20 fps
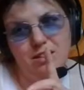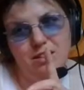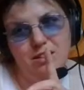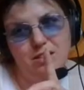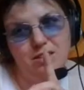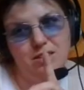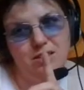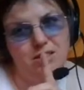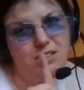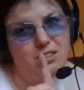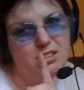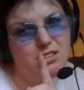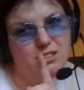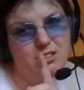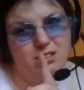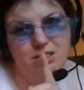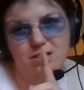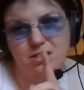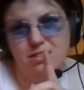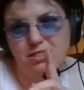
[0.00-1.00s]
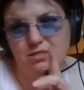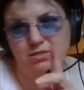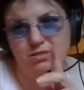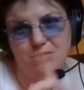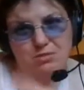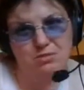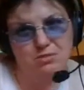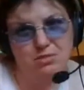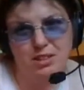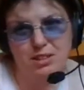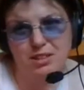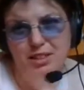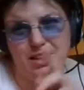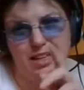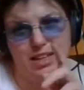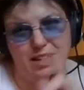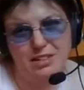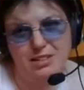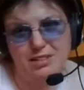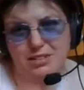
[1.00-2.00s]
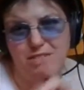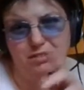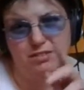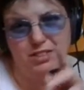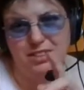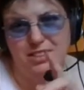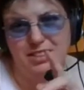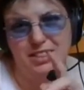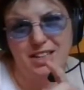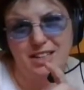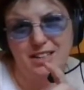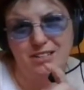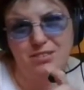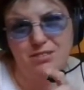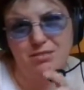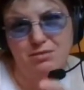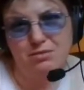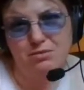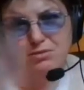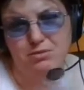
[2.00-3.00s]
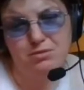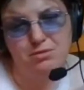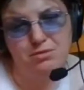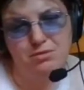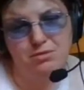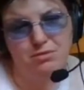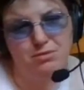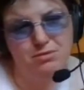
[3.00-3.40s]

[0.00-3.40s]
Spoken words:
because there's no indication on the stencil.